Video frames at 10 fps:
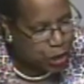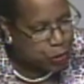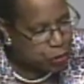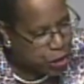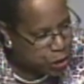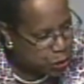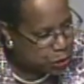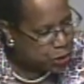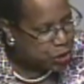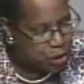a
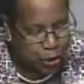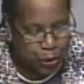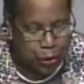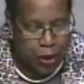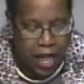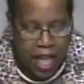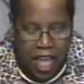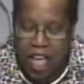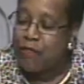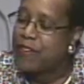rose to
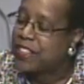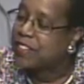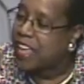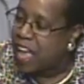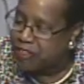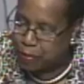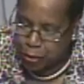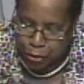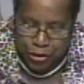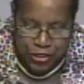every staff
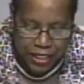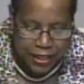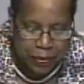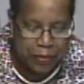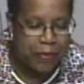person.